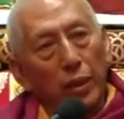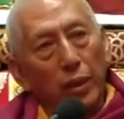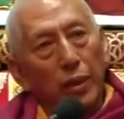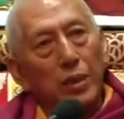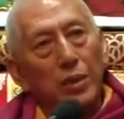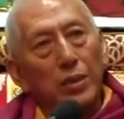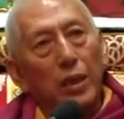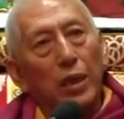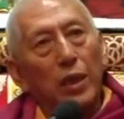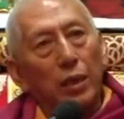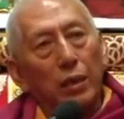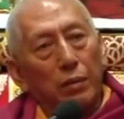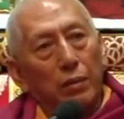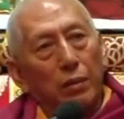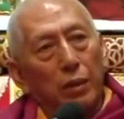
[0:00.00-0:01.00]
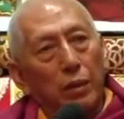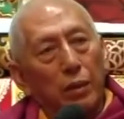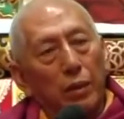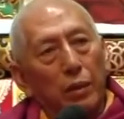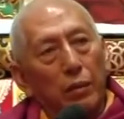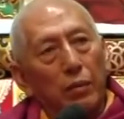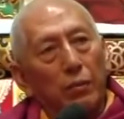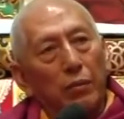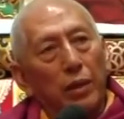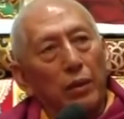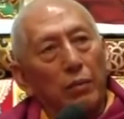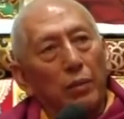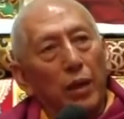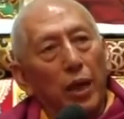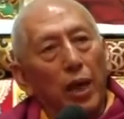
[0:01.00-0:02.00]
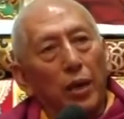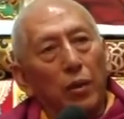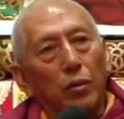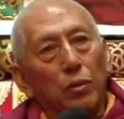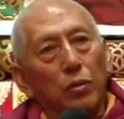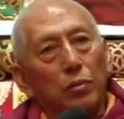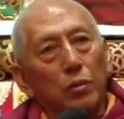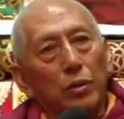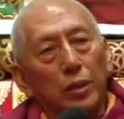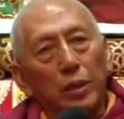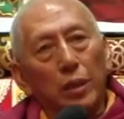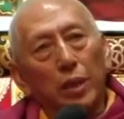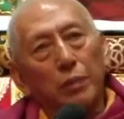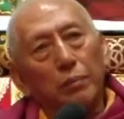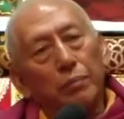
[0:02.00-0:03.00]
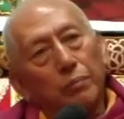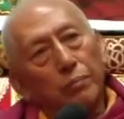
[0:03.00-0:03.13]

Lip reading: Each day, whenever I go to the